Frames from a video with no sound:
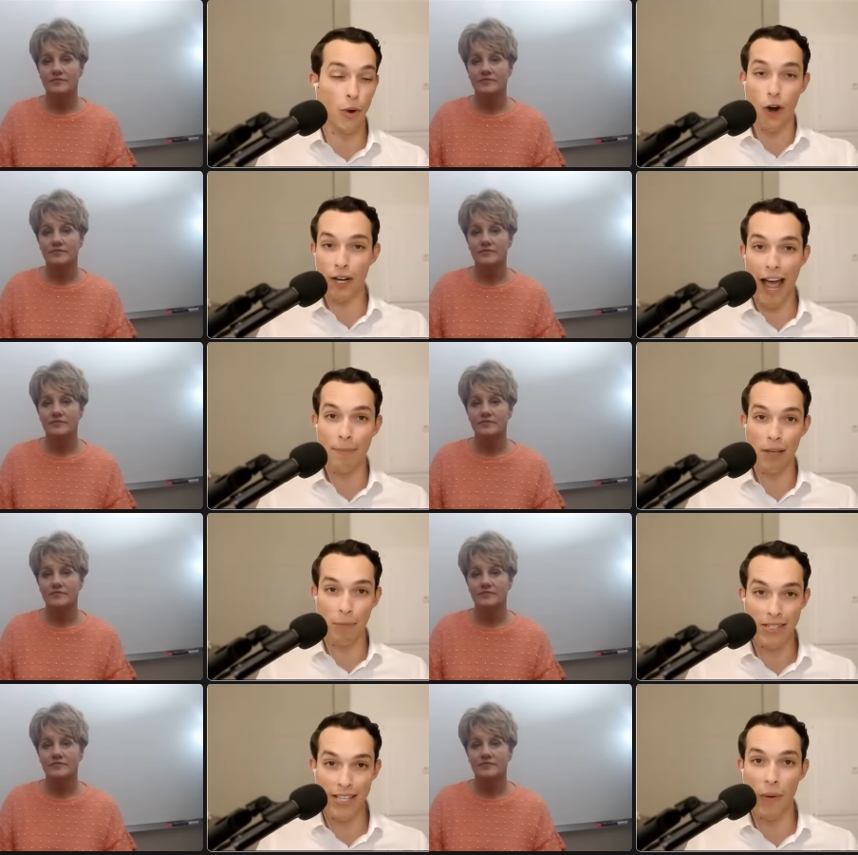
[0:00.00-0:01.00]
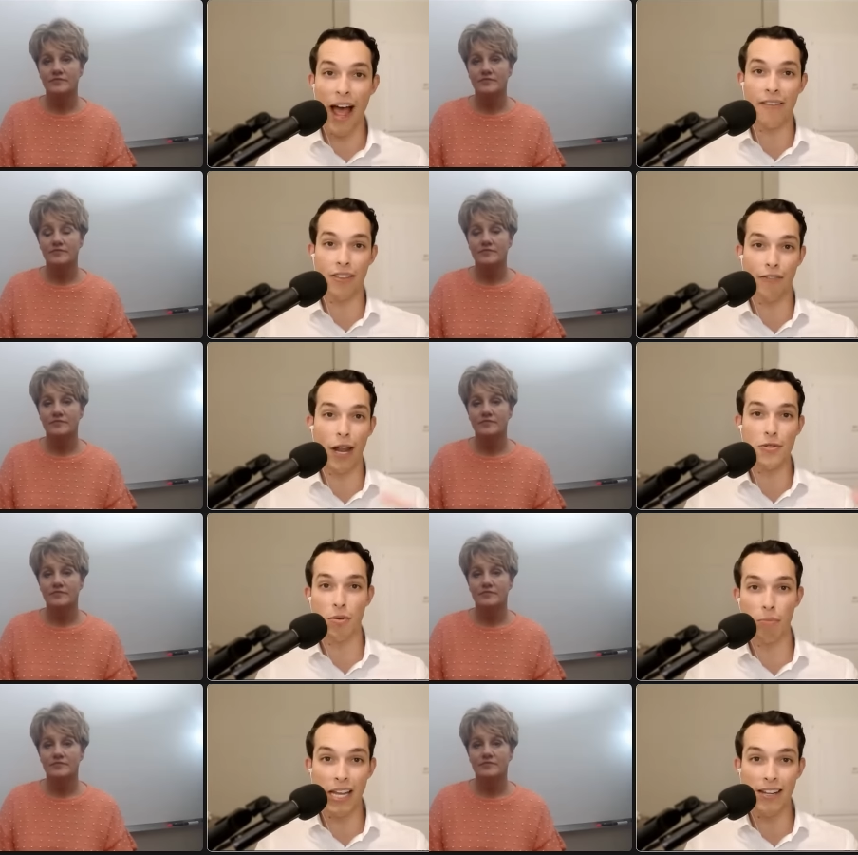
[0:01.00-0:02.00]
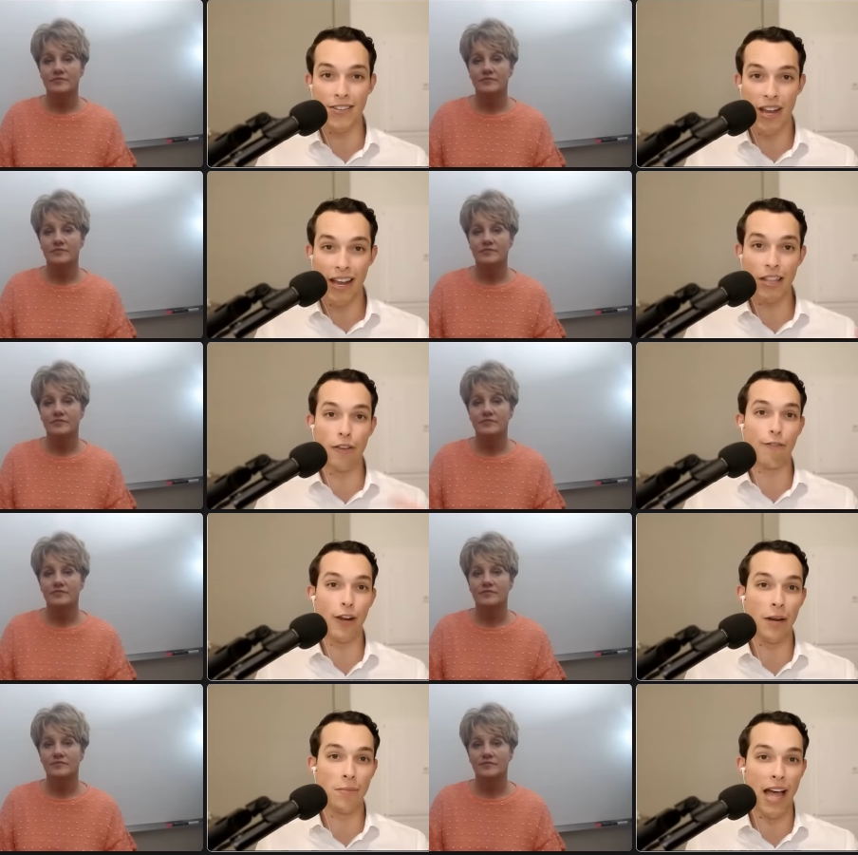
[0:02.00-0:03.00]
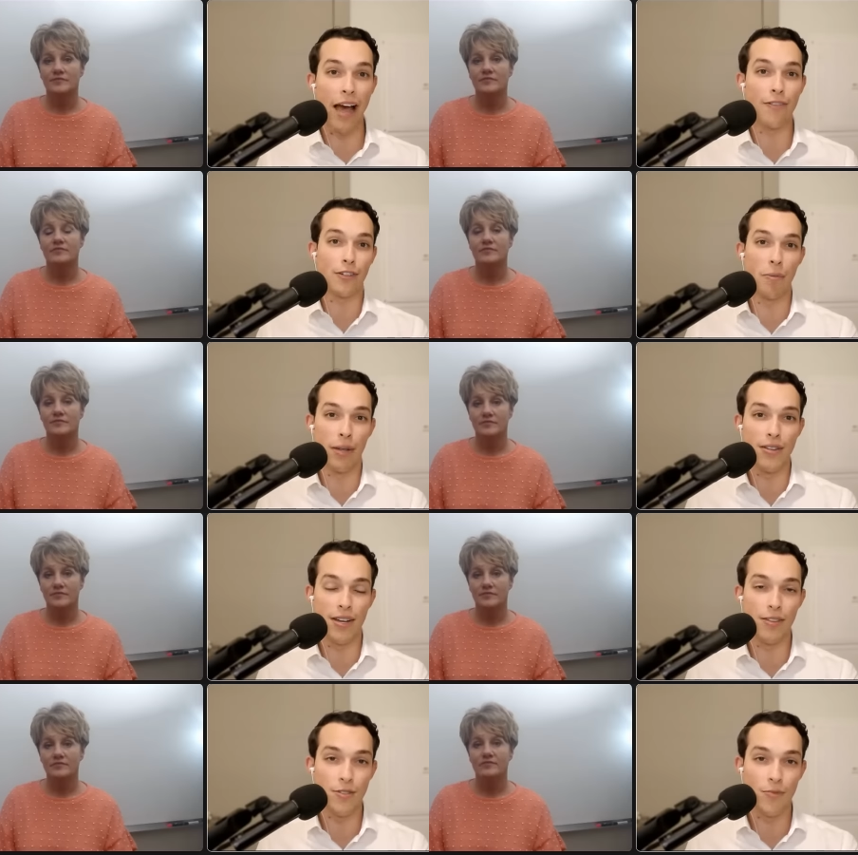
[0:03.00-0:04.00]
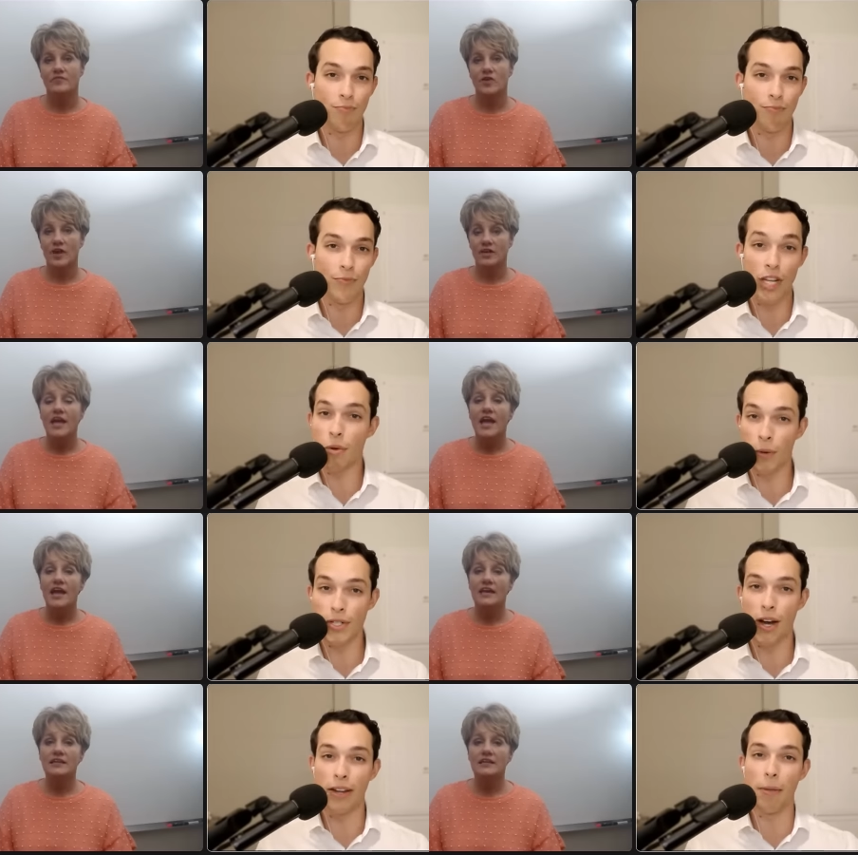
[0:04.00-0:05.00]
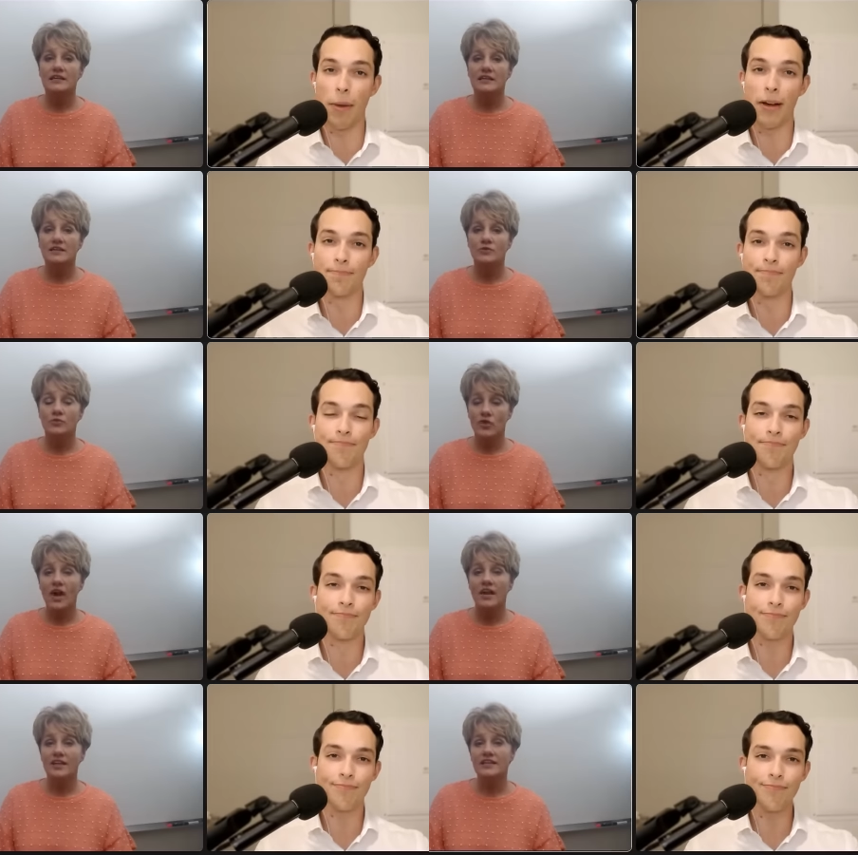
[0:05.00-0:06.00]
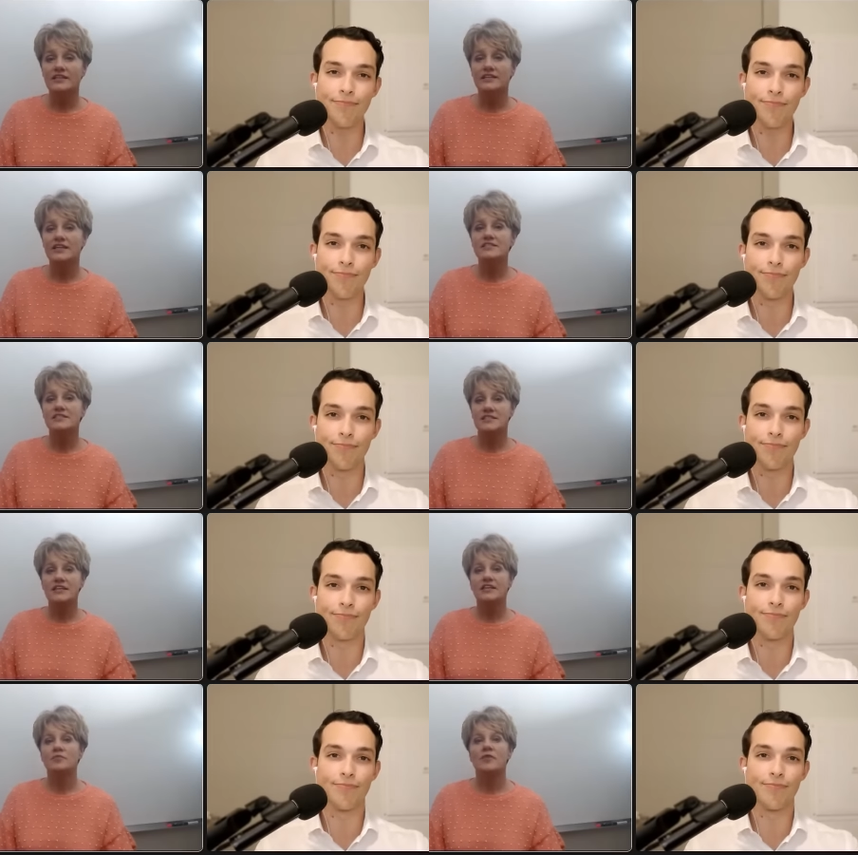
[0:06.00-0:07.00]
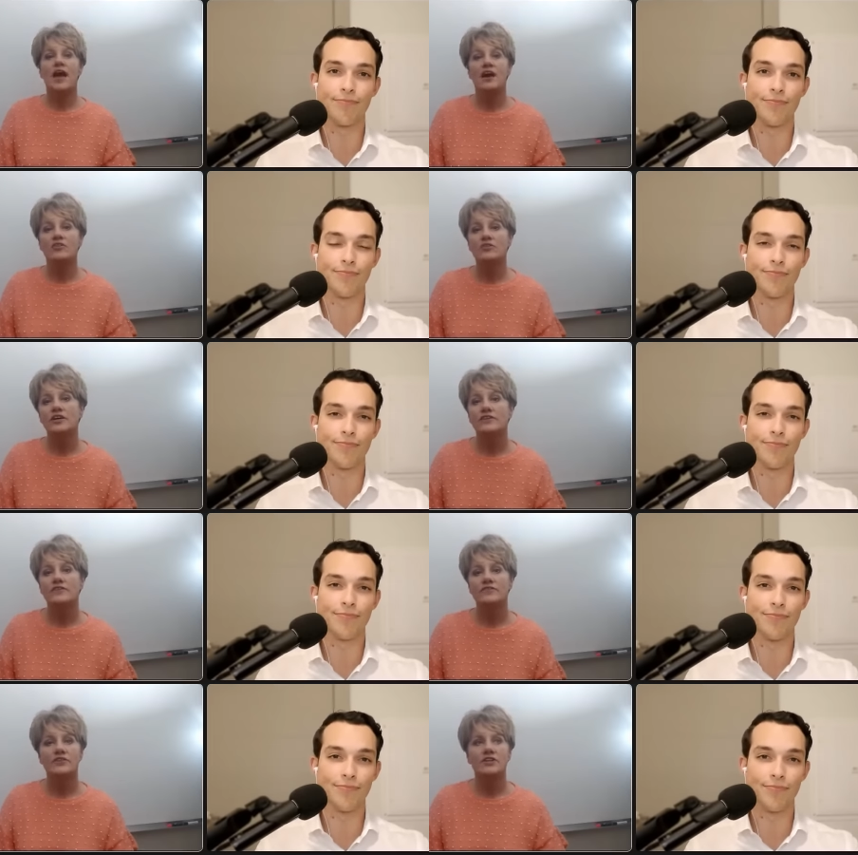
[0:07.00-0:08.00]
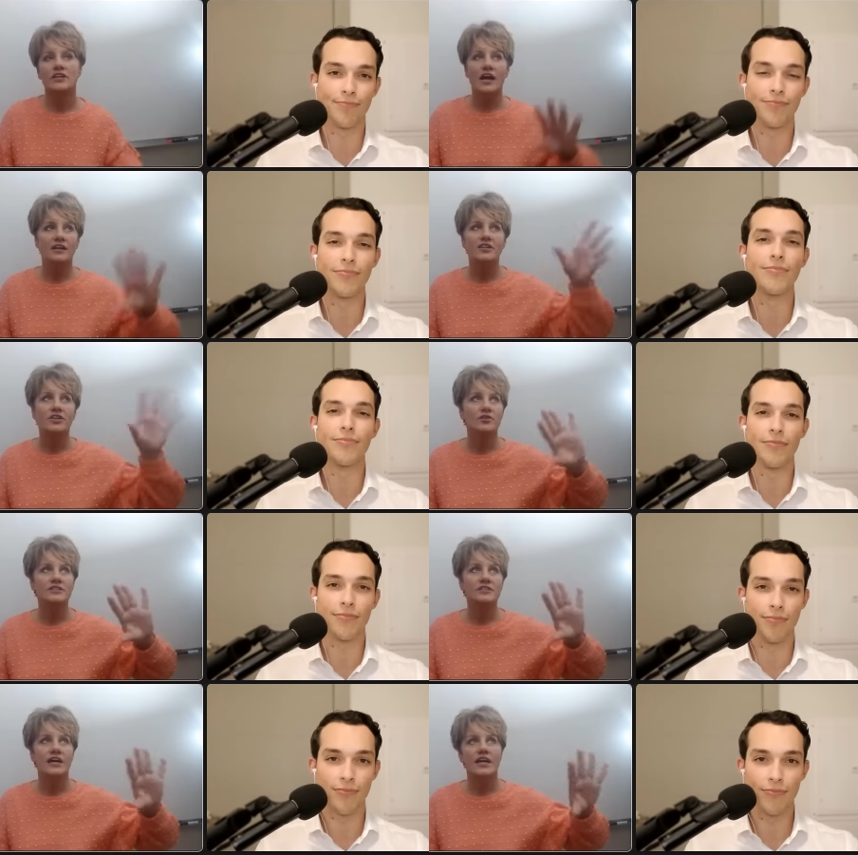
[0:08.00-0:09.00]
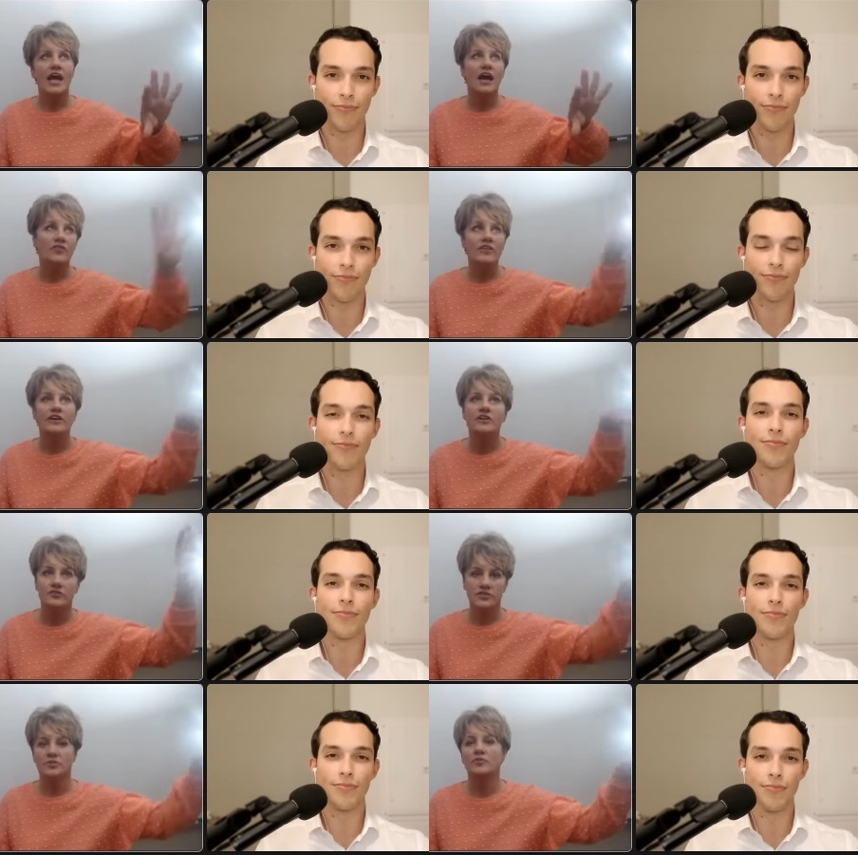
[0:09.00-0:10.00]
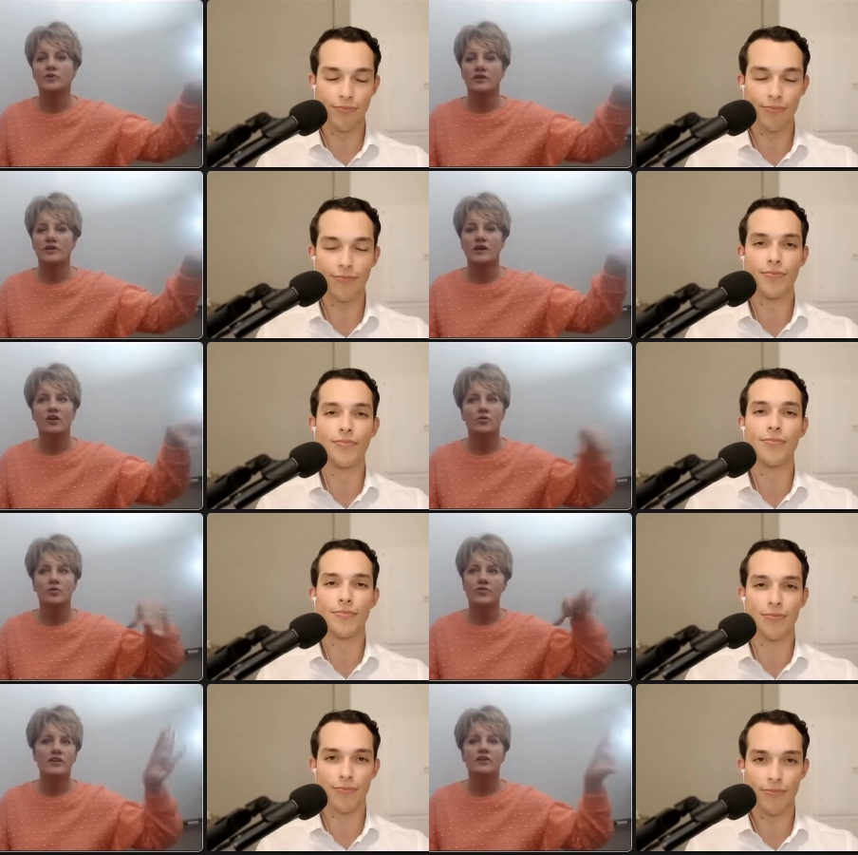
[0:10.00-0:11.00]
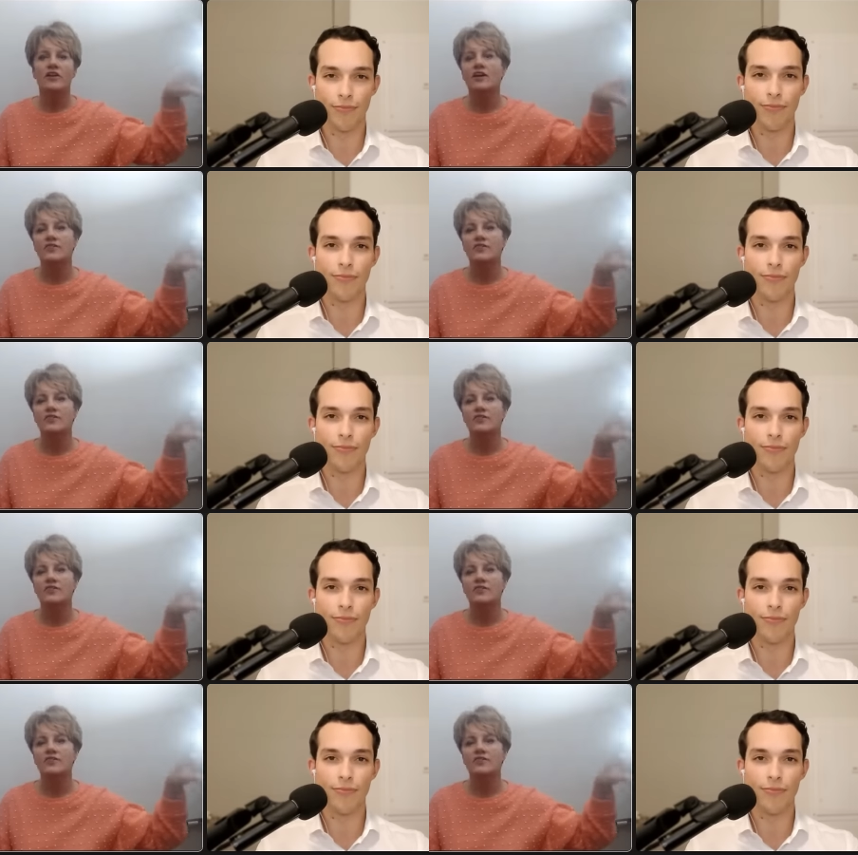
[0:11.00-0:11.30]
Speaker 1: who aren't happy because they don't have the financial means and the freedom to have their own business. So right. that's what we're talking about.
Speaker 2: Right. And it does seem out of, you know, it's like out there somewhere. mm Oh, well, they're